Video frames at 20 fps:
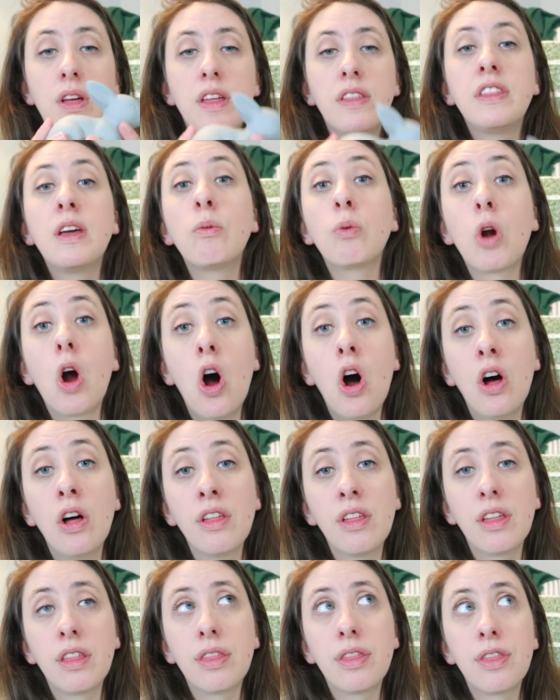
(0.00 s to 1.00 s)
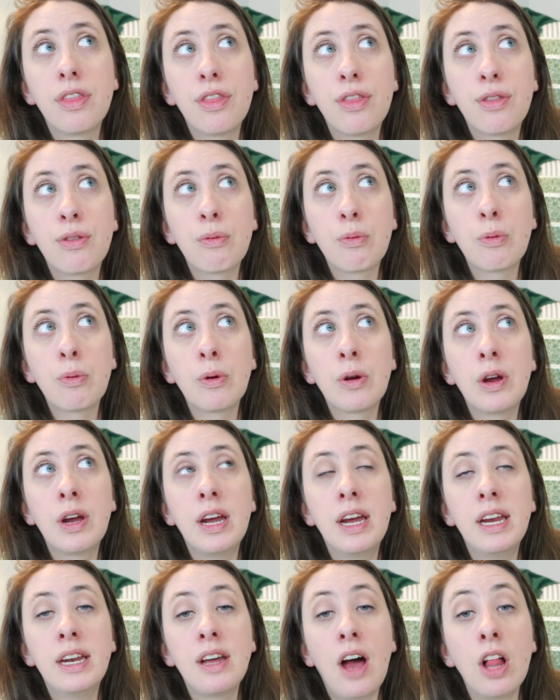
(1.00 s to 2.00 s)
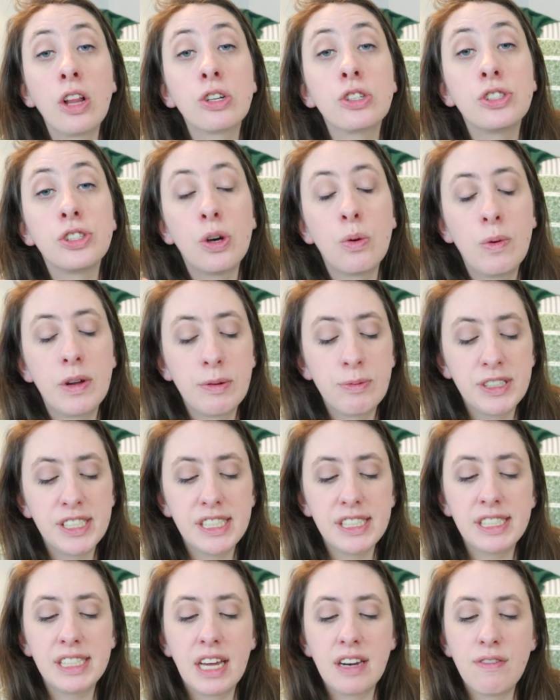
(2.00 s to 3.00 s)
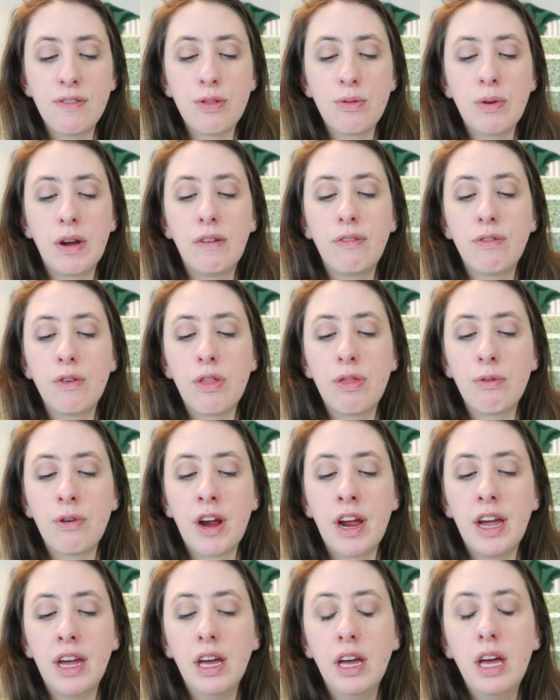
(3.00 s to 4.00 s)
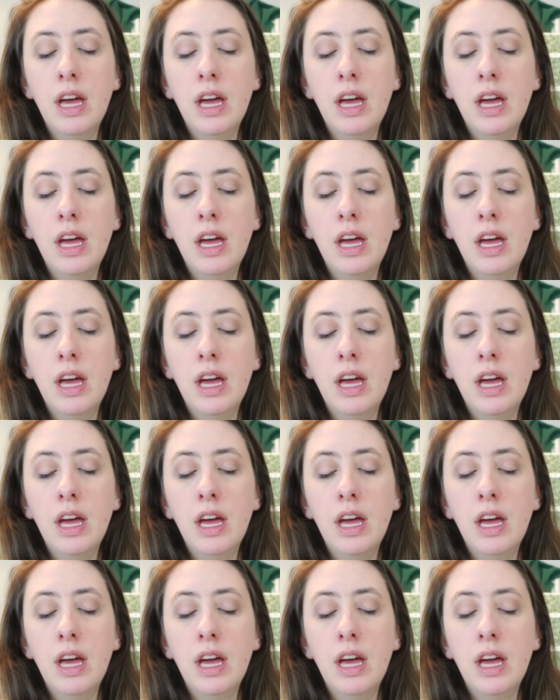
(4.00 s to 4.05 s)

They were all $3, though one was a set of 3 for $3.